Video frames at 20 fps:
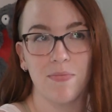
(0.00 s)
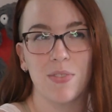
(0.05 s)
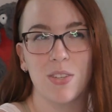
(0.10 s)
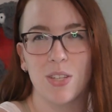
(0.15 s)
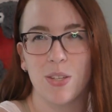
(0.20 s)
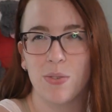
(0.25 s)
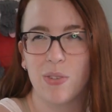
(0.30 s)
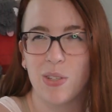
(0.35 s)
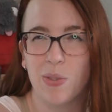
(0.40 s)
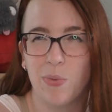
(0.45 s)

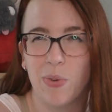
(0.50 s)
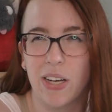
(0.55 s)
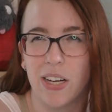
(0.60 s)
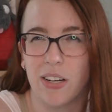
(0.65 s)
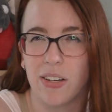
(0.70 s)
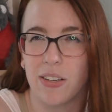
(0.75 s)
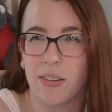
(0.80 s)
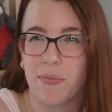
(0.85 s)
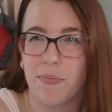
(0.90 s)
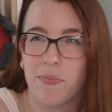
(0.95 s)
So it's
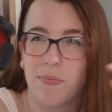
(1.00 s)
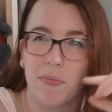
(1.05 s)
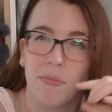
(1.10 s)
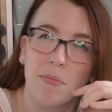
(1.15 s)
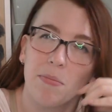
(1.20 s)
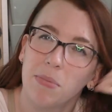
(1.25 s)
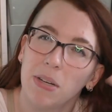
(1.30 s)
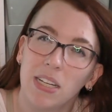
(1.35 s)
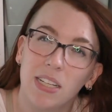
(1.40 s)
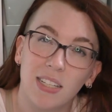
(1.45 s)
weird,
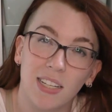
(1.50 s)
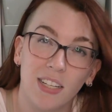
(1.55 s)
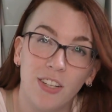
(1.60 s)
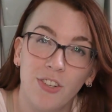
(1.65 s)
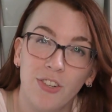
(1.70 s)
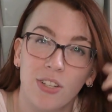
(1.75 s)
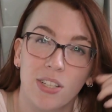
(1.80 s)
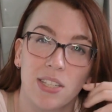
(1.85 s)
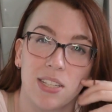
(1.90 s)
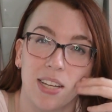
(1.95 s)
but it's
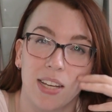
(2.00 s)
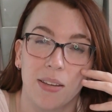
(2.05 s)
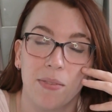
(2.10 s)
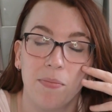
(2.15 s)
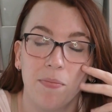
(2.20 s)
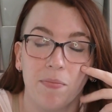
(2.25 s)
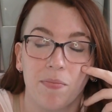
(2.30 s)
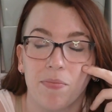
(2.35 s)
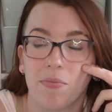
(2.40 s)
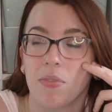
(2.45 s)
interesting.
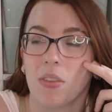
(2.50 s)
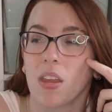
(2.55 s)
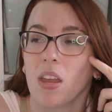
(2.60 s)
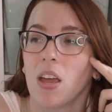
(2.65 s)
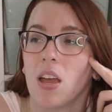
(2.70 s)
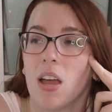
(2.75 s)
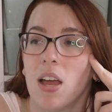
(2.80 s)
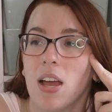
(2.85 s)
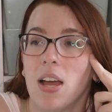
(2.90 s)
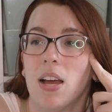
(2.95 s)

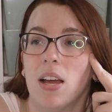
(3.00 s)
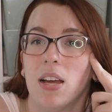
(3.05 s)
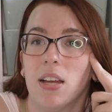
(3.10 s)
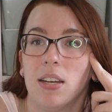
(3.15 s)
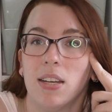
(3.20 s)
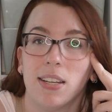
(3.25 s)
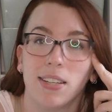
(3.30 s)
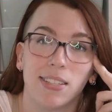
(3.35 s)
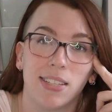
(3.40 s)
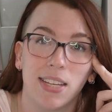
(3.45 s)

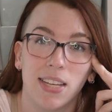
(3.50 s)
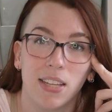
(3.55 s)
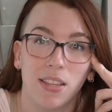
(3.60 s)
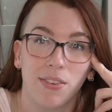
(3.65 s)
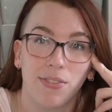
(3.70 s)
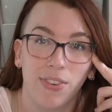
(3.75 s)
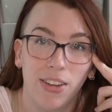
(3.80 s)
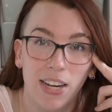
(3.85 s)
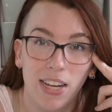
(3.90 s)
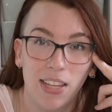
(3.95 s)
Now see,
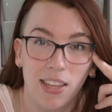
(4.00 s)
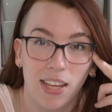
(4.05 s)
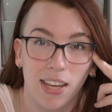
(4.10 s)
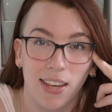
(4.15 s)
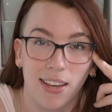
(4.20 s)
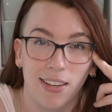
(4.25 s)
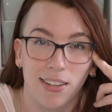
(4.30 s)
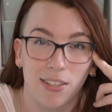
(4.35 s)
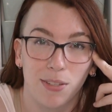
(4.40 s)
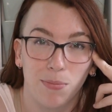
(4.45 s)
the funny
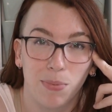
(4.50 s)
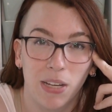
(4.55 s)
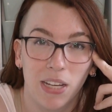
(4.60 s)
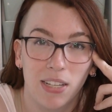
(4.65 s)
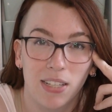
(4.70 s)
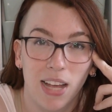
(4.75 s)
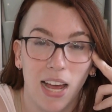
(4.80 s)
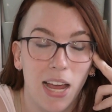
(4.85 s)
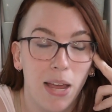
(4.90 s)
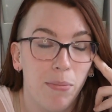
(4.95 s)
thing is,
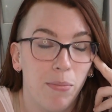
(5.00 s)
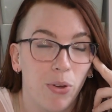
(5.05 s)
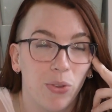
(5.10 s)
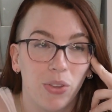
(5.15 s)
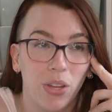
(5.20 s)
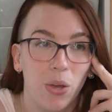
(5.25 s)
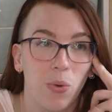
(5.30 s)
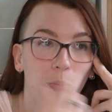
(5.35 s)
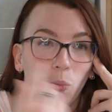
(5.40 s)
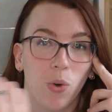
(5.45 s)
because I am
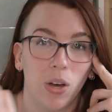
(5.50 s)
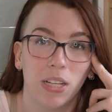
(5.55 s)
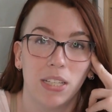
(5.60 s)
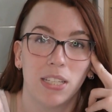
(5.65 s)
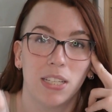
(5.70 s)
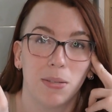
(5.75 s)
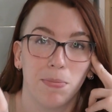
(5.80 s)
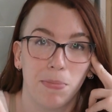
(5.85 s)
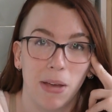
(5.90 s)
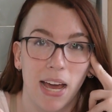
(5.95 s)
only one
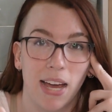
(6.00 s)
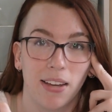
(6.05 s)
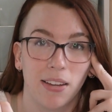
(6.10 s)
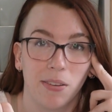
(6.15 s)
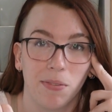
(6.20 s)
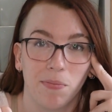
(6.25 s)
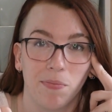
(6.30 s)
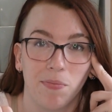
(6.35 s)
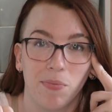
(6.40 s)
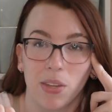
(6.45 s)

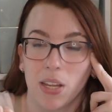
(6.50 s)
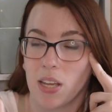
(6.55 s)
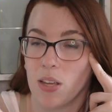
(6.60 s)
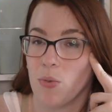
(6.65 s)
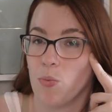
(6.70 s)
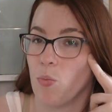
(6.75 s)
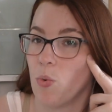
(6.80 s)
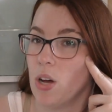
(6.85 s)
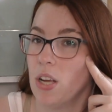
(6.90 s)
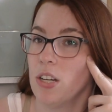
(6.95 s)
speck
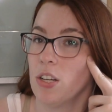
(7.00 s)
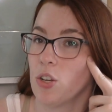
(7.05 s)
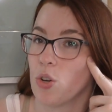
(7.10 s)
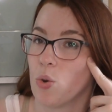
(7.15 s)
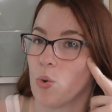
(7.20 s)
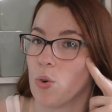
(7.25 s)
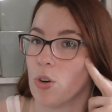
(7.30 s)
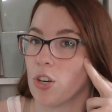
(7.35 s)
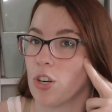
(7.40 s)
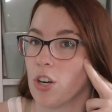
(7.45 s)
in one
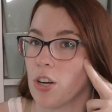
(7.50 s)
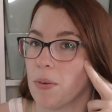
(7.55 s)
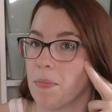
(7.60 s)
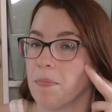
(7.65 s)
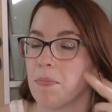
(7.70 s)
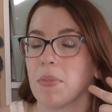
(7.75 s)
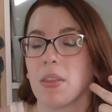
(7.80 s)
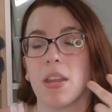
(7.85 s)
corner